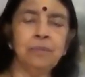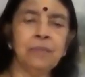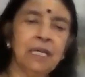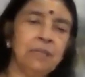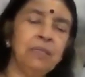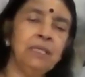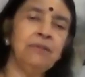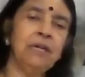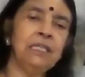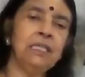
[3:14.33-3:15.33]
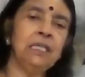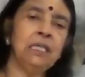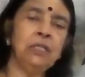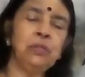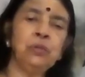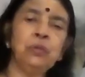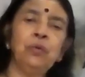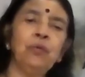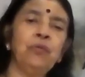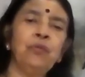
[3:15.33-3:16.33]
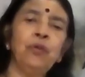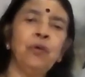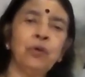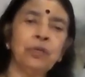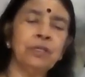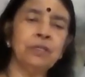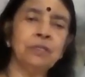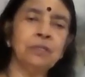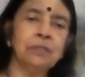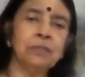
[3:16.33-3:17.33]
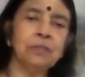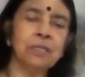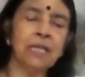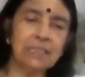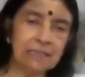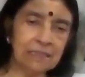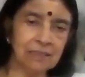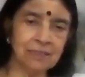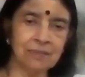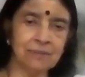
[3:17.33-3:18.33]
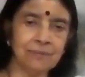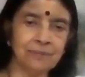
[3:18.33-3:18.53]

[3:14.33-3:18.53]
can be divided into four categories.